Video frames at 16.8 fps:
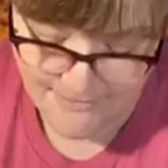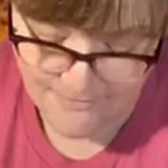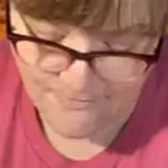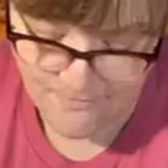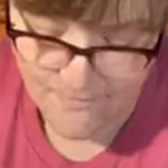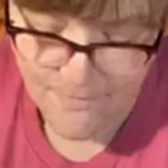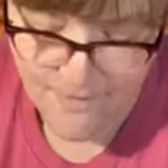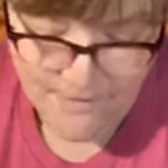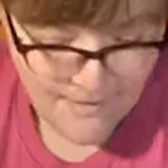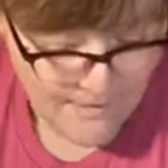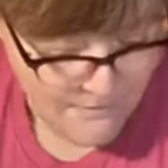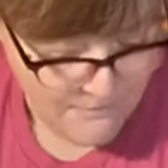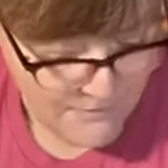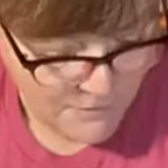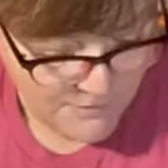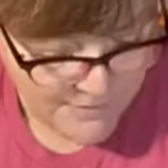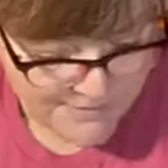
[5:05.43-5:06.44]
So,
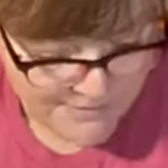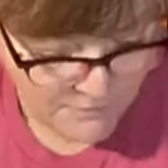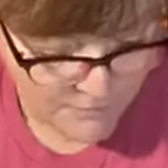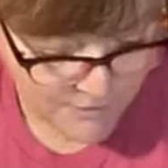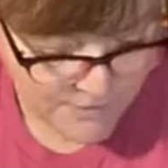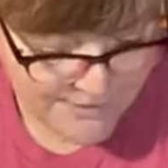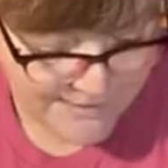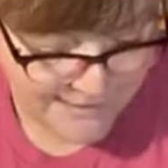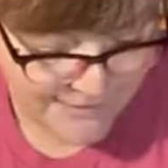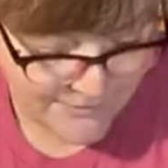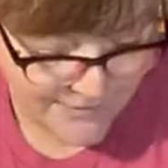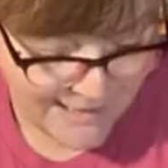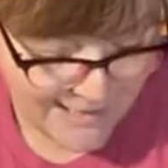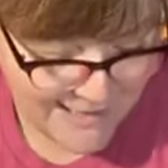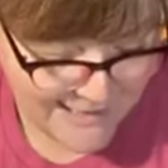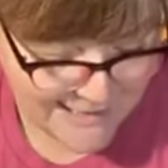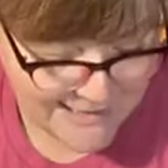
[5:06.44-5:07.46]
but we did work today. Well,
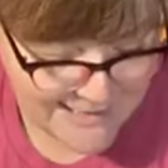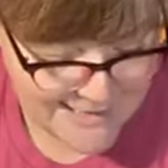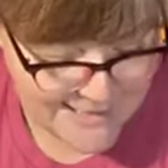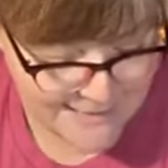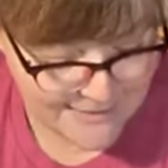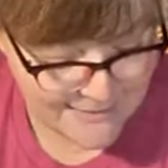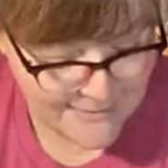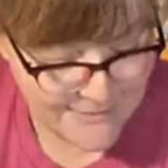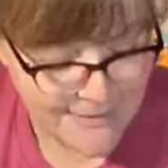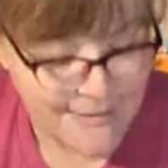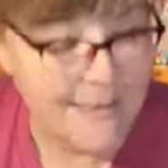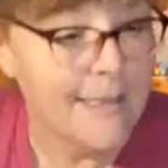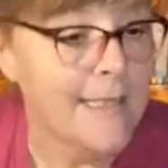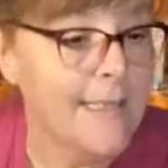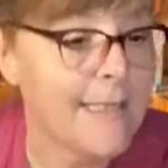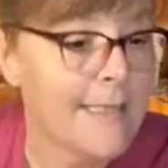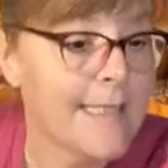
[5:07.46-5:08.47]
I like this little
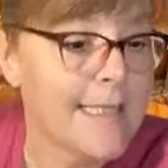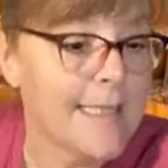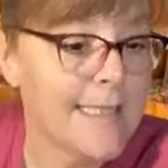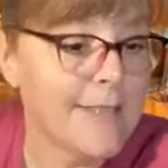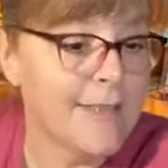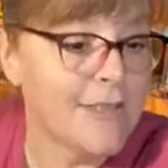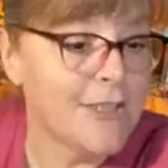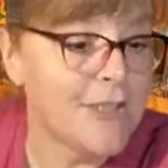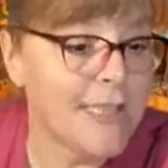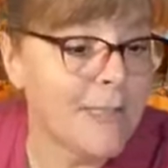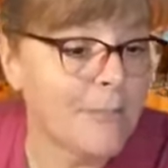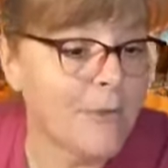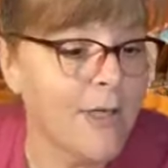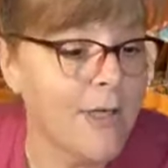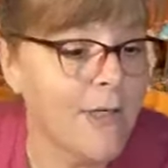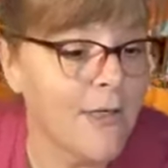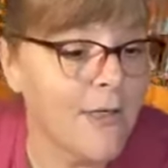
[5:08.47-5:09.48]
cheetah
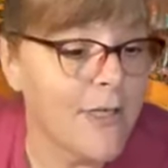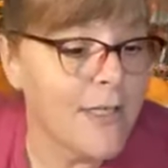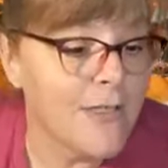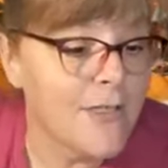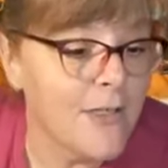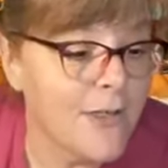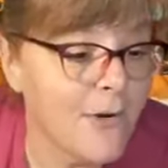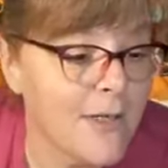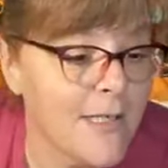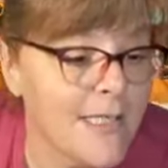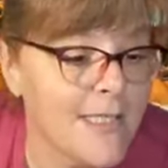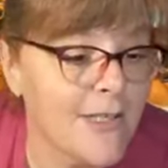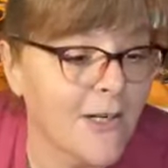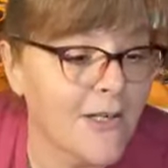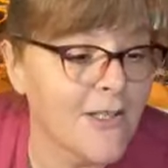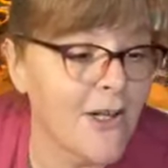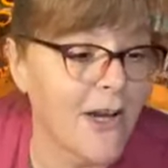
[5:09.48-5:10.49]
print. Your kids are going to
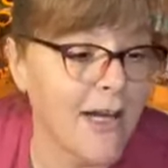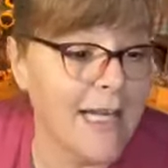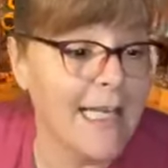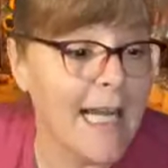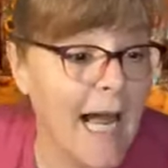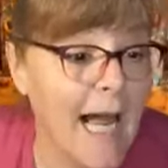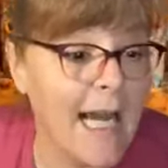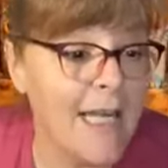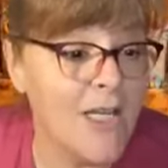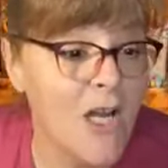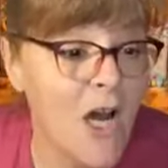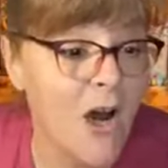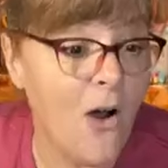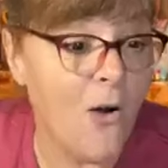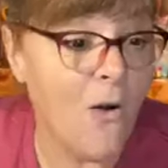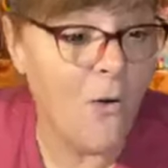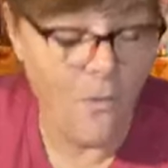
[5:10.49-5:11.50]
start talking. I
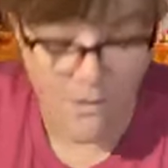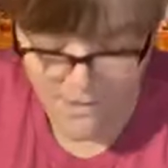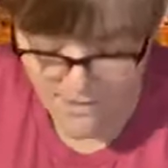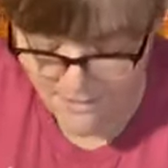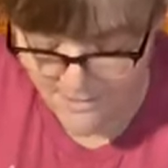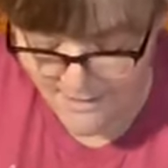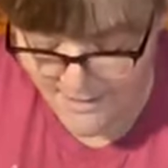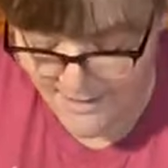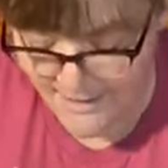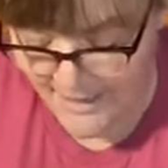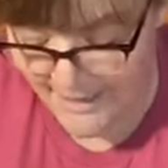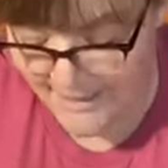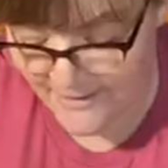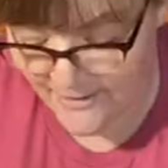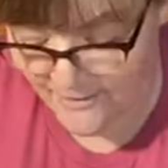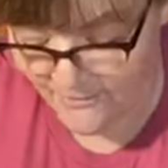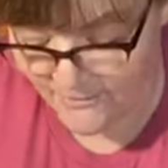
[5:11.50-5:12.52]
know,
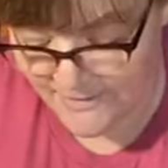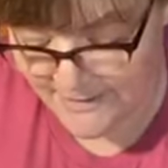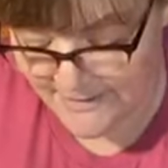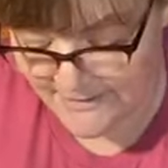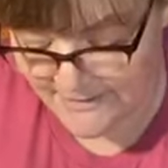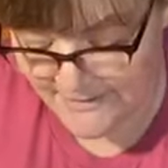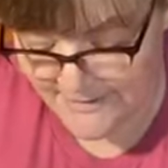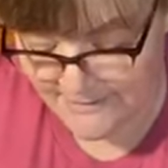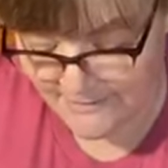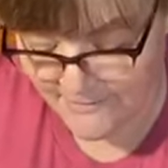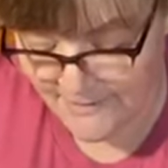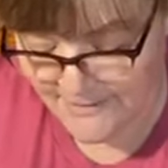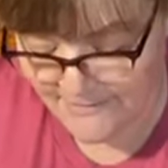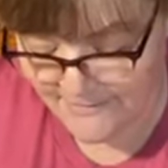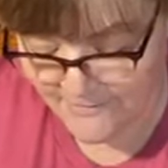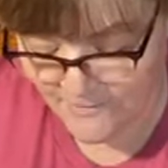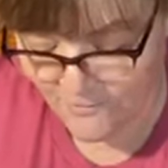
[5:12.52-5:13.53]
and they need to
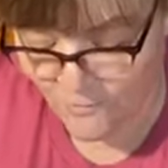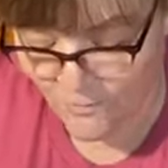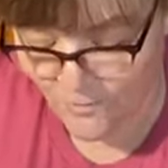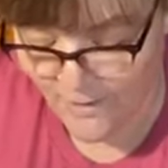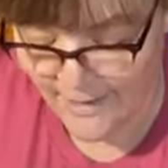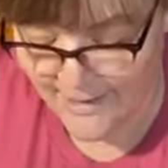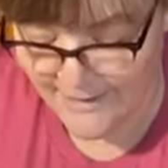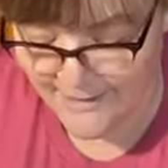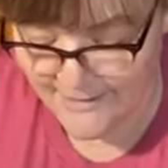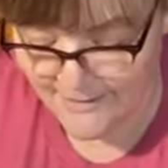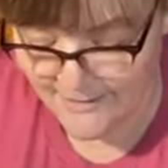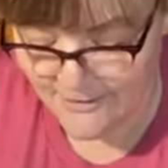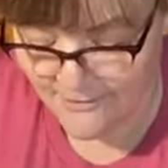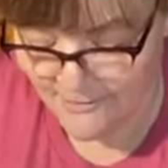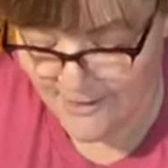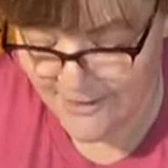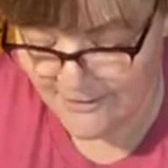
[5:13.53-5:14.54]
quiet
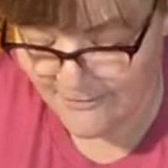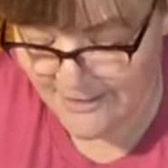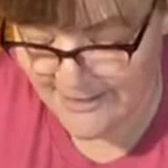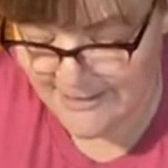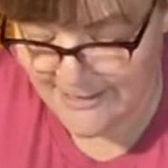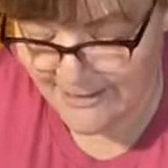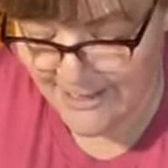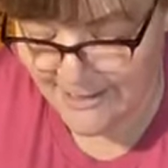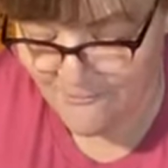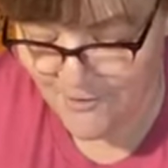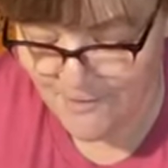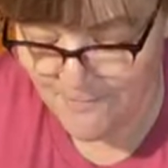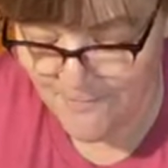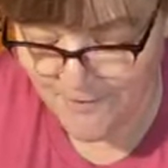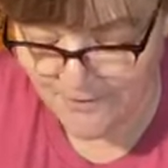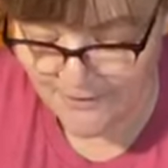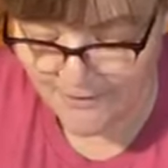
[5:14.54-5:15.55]
right now. I went
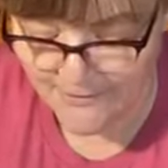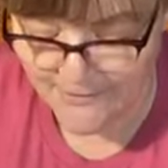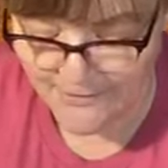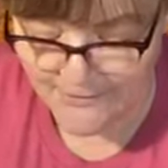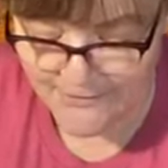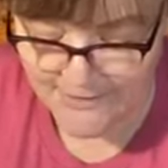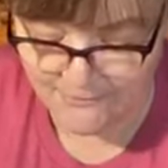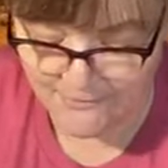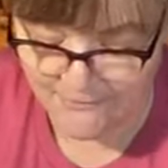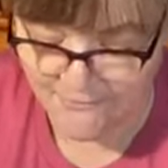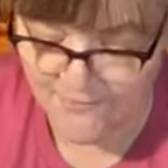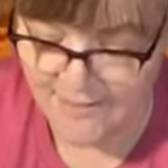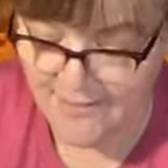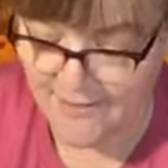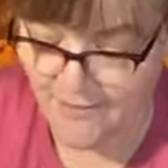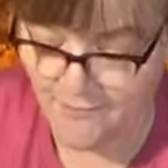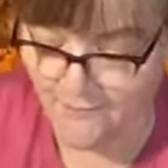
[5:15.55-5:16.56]
up there earlier and they were
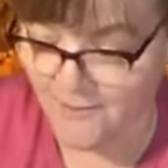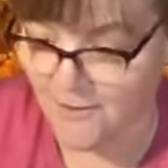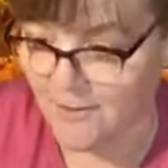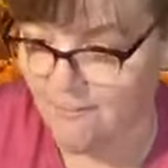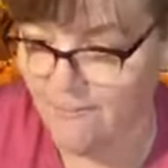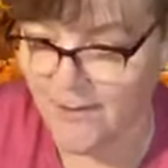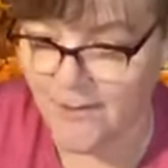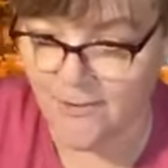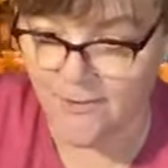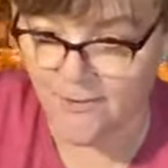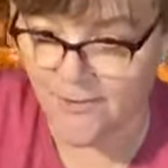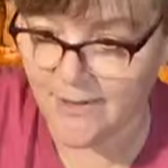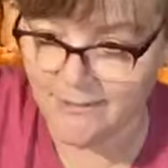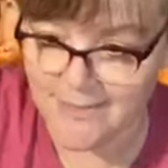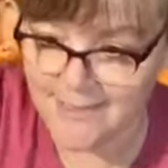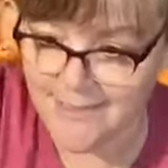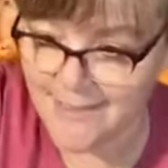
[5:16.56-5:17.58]
fighting over a bone.
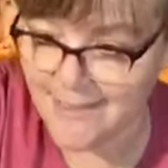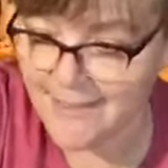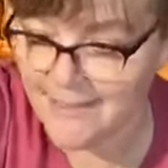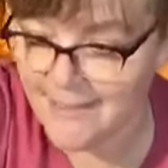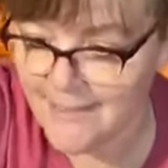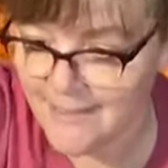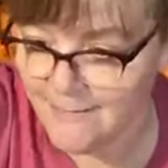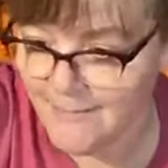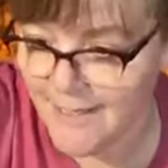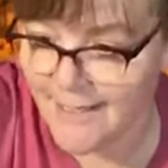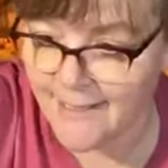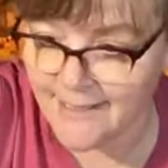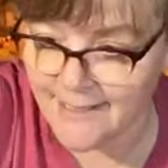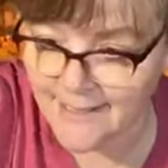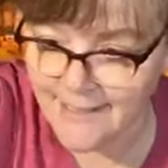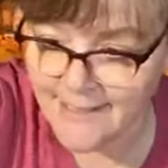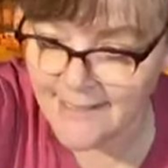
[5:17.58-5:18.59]
I was like, come
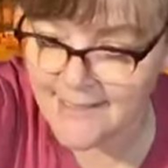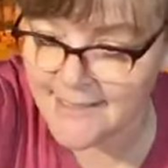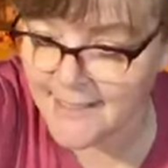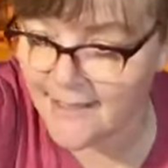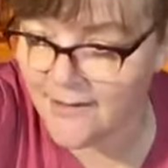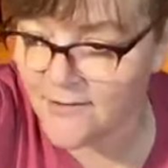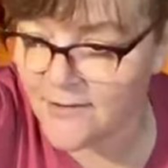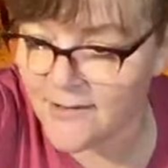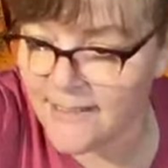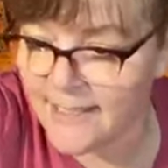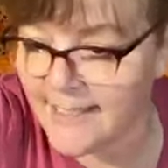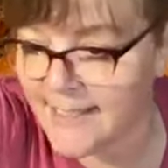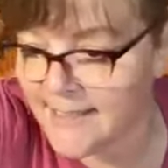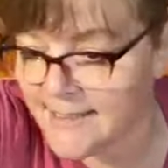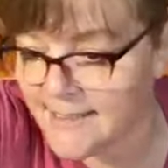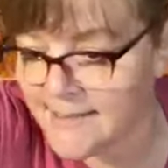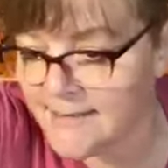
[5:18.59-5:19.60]
on, get it together,
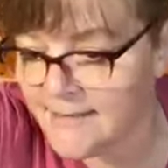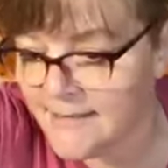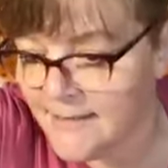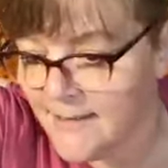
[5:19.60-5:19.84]
ladies.